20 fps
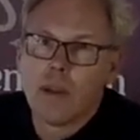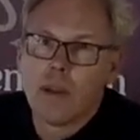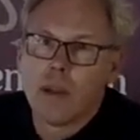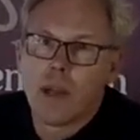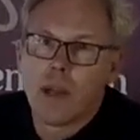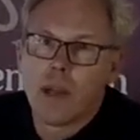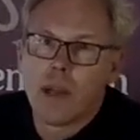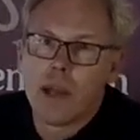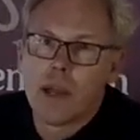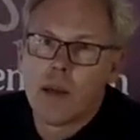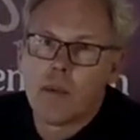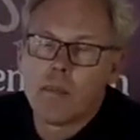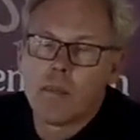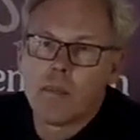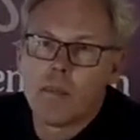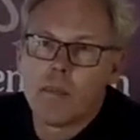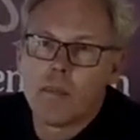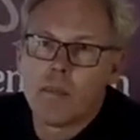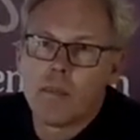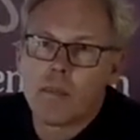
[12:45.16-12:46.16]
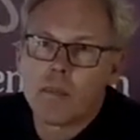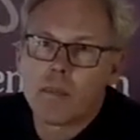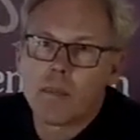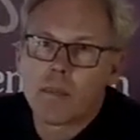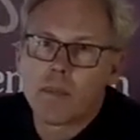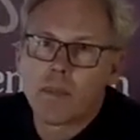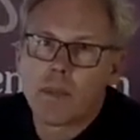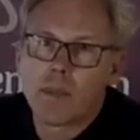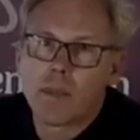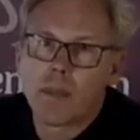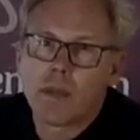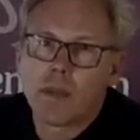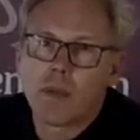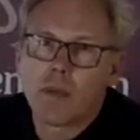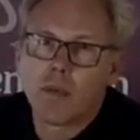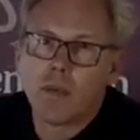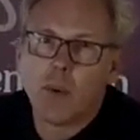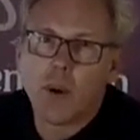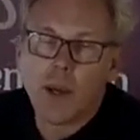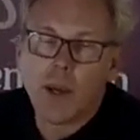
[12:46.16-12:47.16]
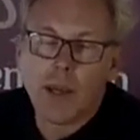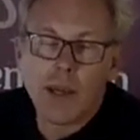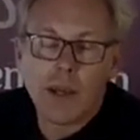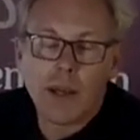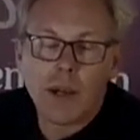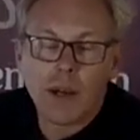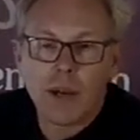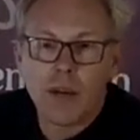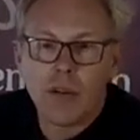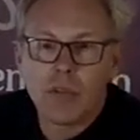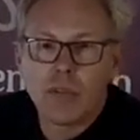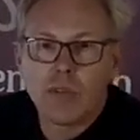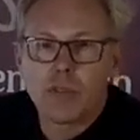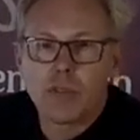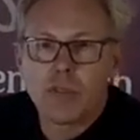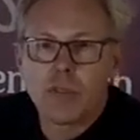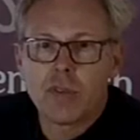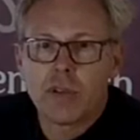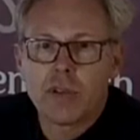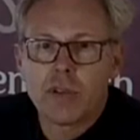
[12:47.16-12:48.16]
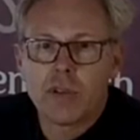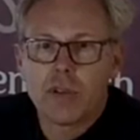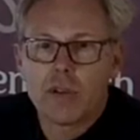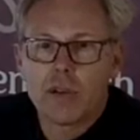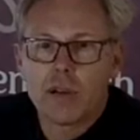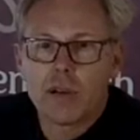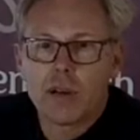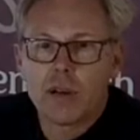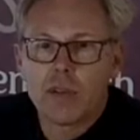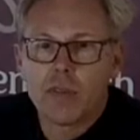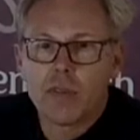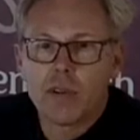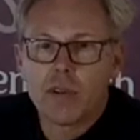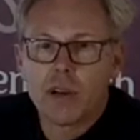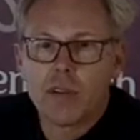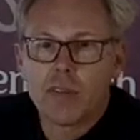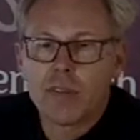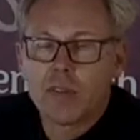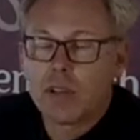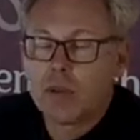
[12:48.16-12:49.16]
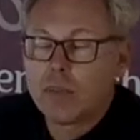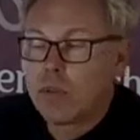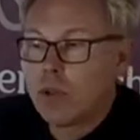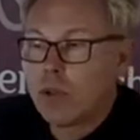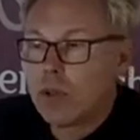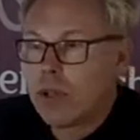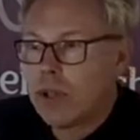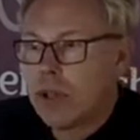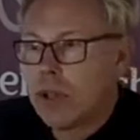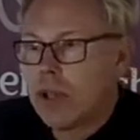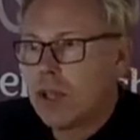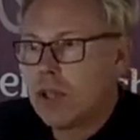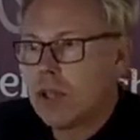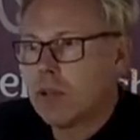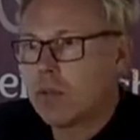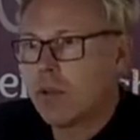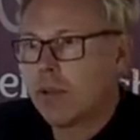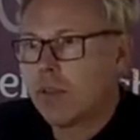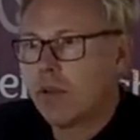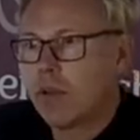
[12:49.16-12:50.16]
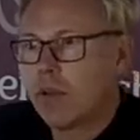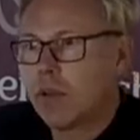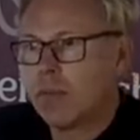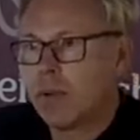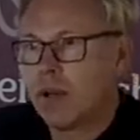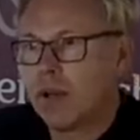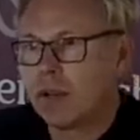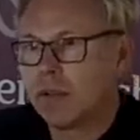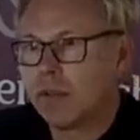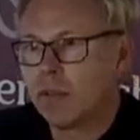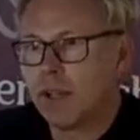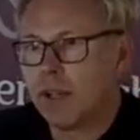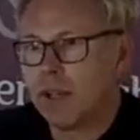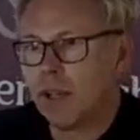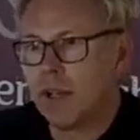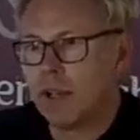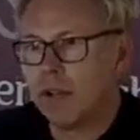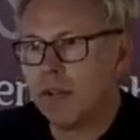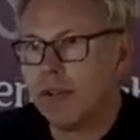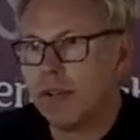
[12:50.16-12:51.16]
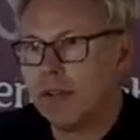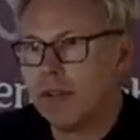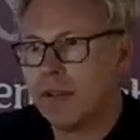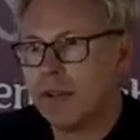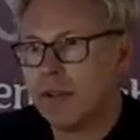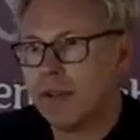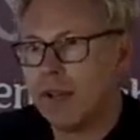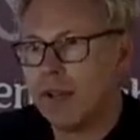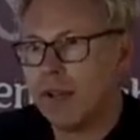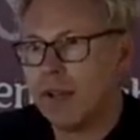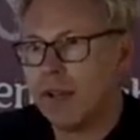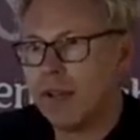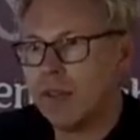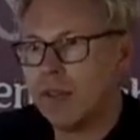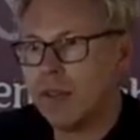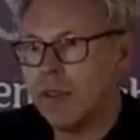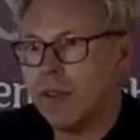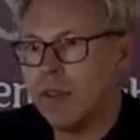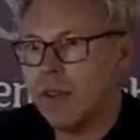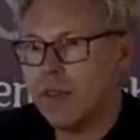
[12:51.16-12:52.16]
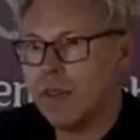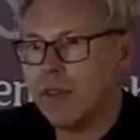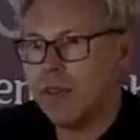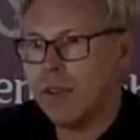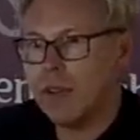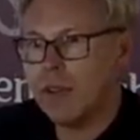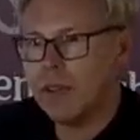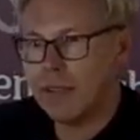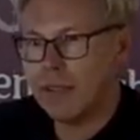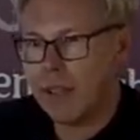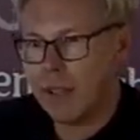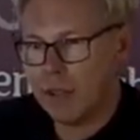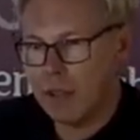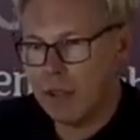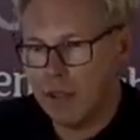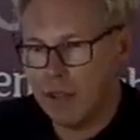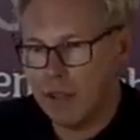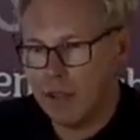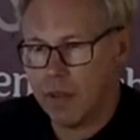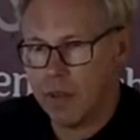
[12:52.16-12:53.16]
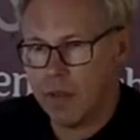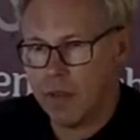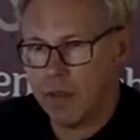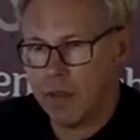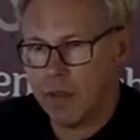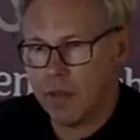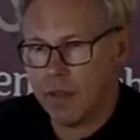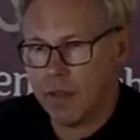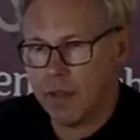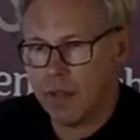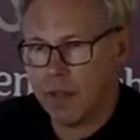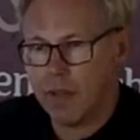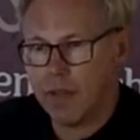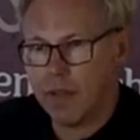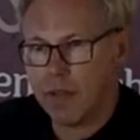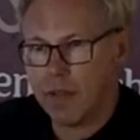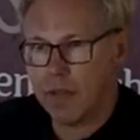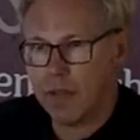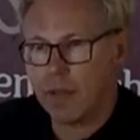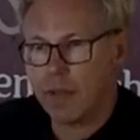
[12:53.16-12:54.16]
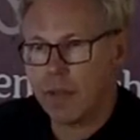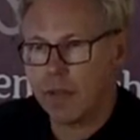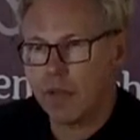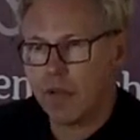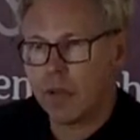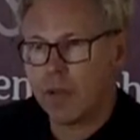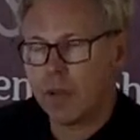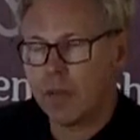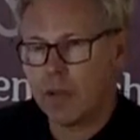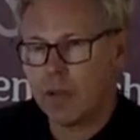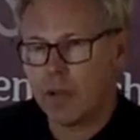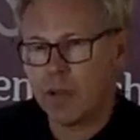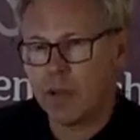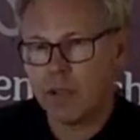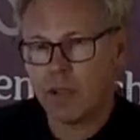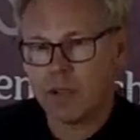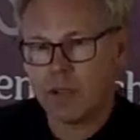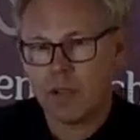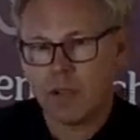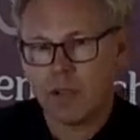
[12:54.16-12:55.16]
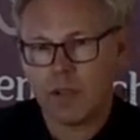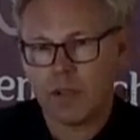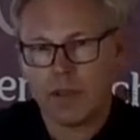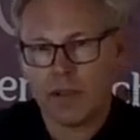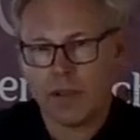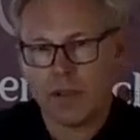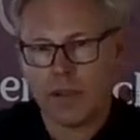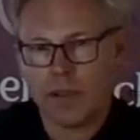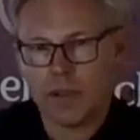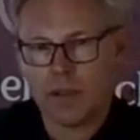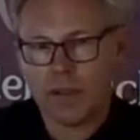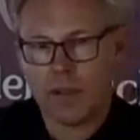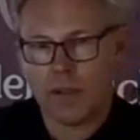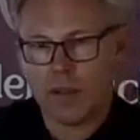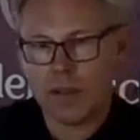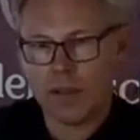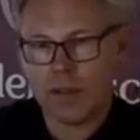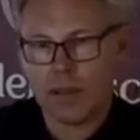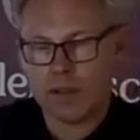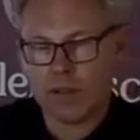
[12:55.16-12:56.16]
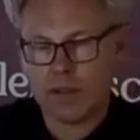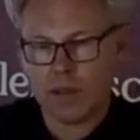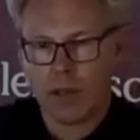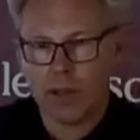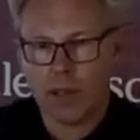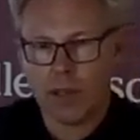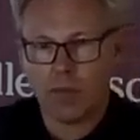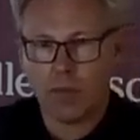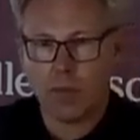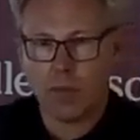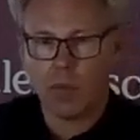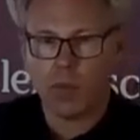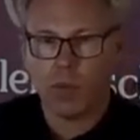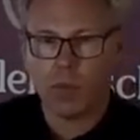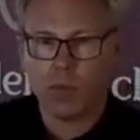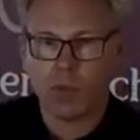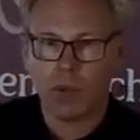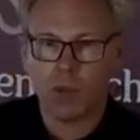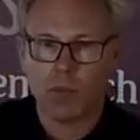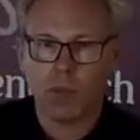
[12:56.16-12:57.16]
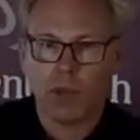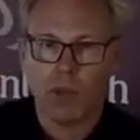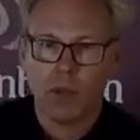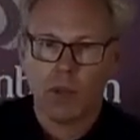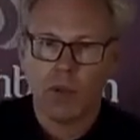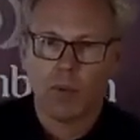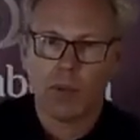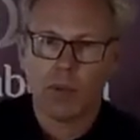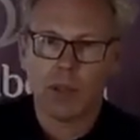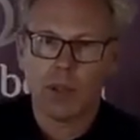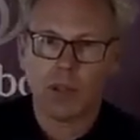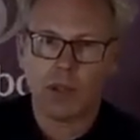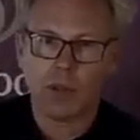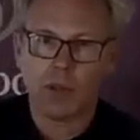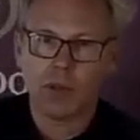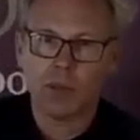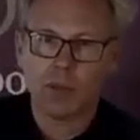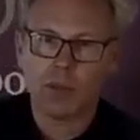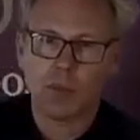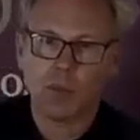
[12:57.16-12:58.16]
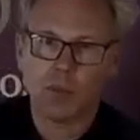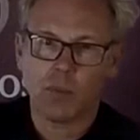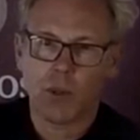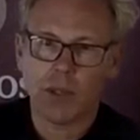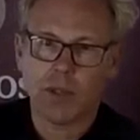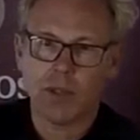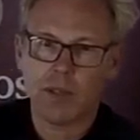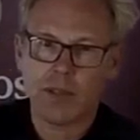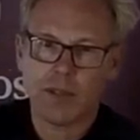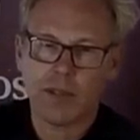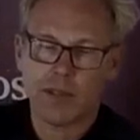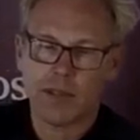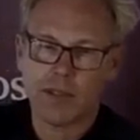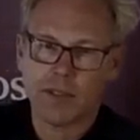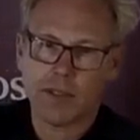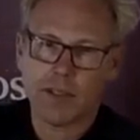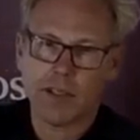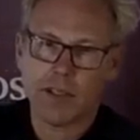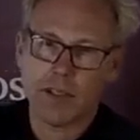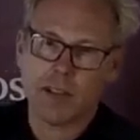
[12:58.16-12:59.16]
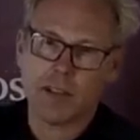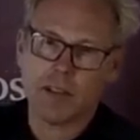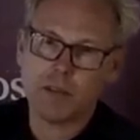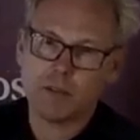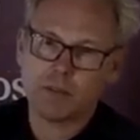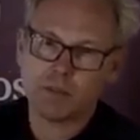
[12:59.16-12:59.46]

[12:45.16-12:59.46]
um, way of. Of, of communicating with you about violence. And it's very, very subtle in this case, because it's not just, it, it's not just, okay, we, we, we don't want to see